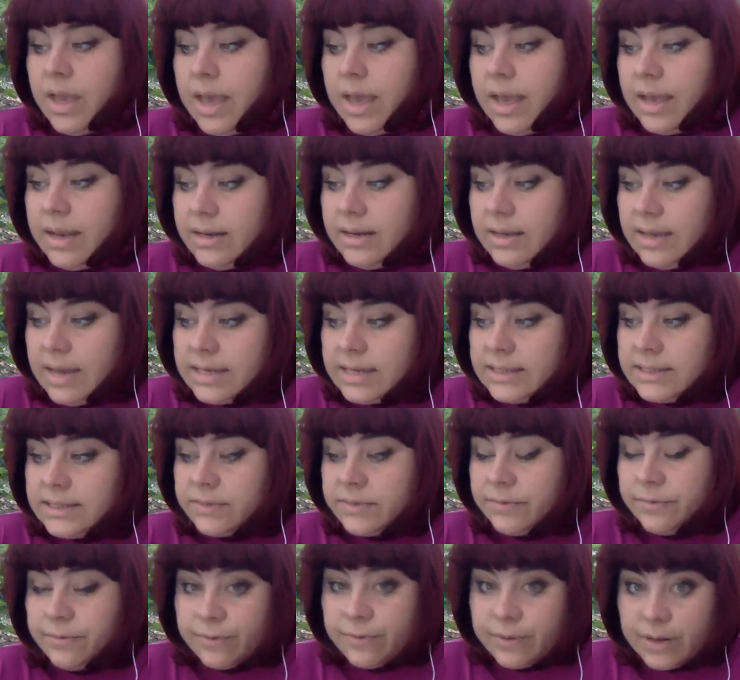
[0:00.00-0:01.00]
And
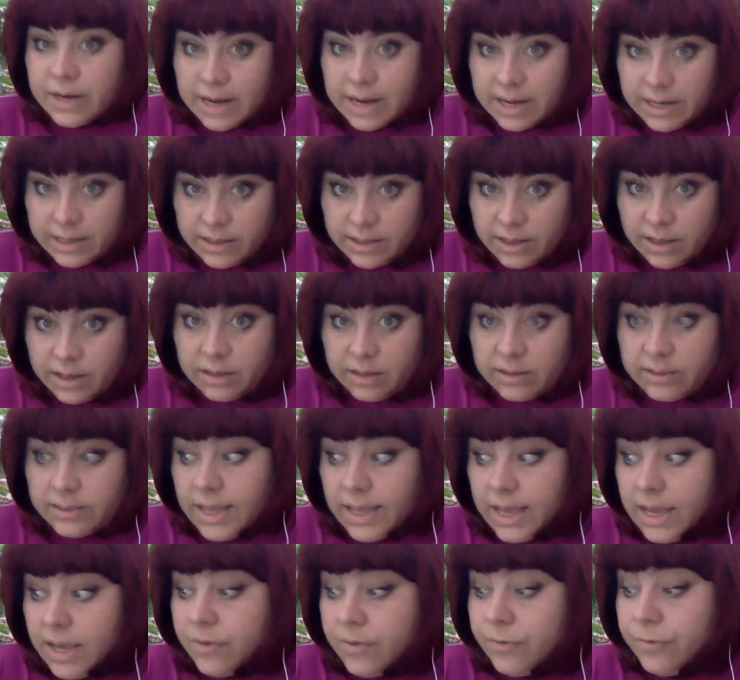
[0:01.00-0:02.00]
yes, Friday,
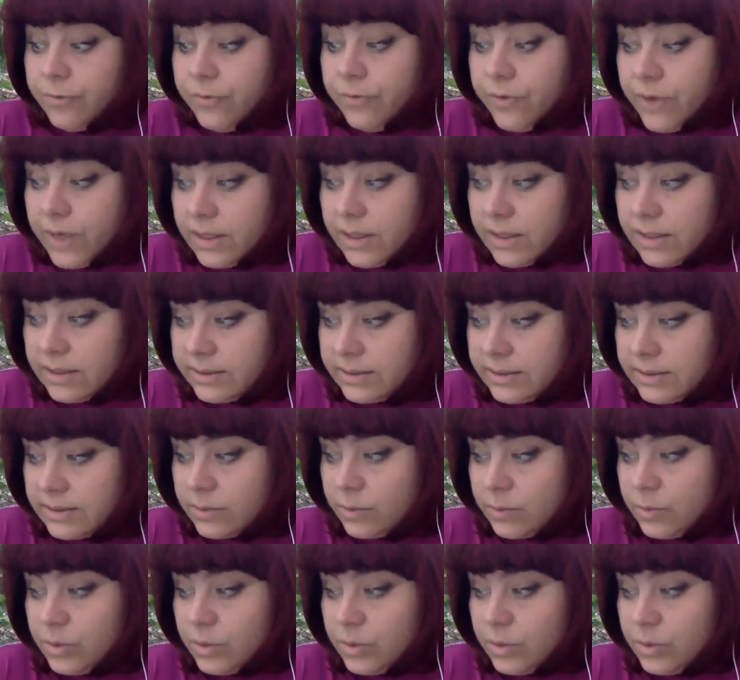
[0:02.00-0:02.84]
day of Venus,